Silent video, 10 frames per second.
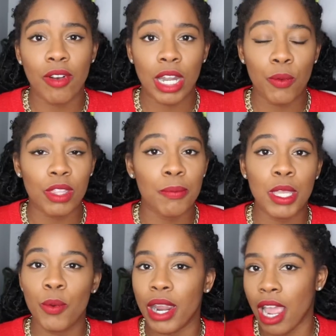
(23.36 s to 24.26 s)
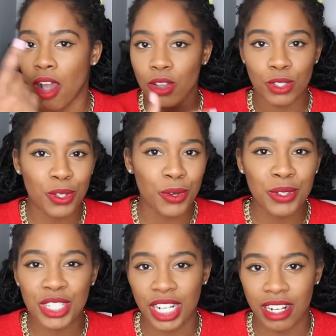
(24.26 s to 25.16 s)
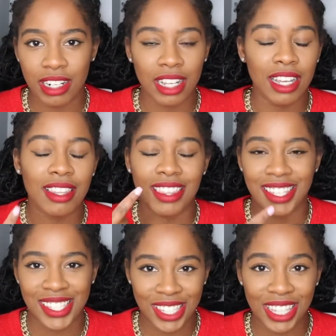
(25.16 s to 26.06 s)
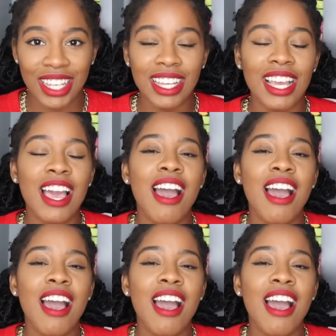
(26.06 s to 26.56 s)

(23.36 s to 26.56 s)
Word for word: Ready With Me where I also shared this look.